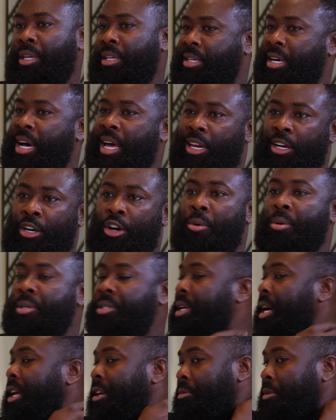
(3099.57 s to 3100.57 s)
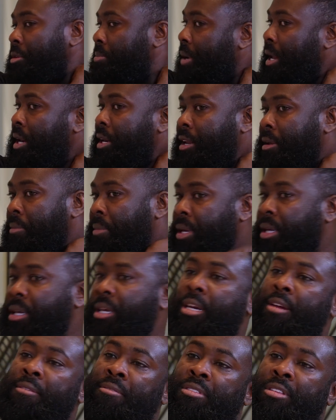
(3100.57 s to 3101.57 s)
And it kind of coincided with the
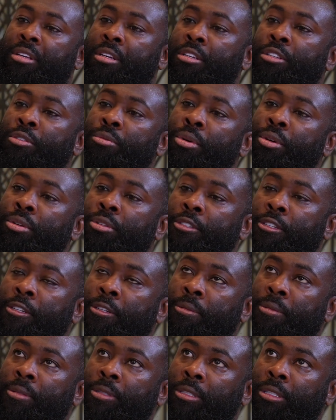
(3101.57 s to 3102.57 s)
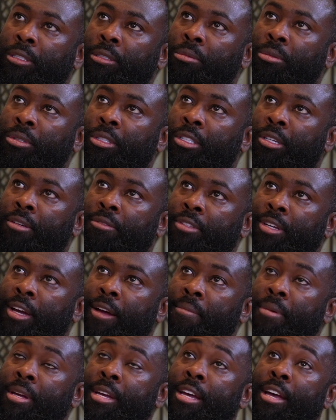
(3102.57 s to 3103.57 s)
pandemic and everything as well. So it was a tough
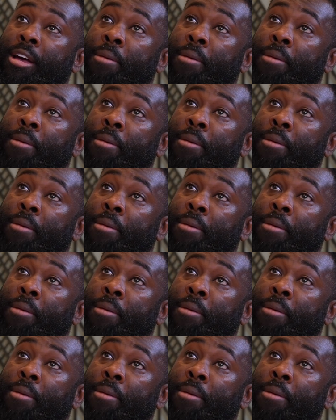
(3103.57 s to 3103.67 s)
time.